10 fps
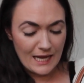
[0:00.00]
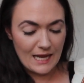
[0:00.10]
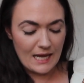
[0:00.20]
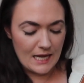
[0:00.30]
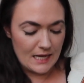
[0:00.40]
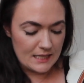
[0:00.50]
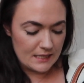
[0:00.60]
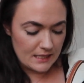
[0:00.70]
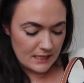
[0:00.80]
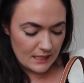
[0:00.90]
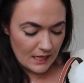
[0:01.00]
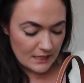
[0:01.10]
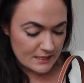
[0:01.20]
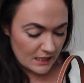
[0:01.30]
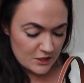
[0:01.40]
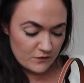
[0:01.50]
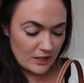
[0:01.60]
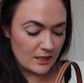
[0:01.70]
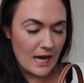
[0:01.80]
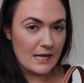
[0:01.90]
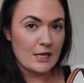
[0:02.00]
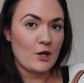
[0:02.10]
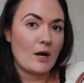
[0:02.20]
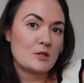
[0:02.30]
And it does fit a lot in here.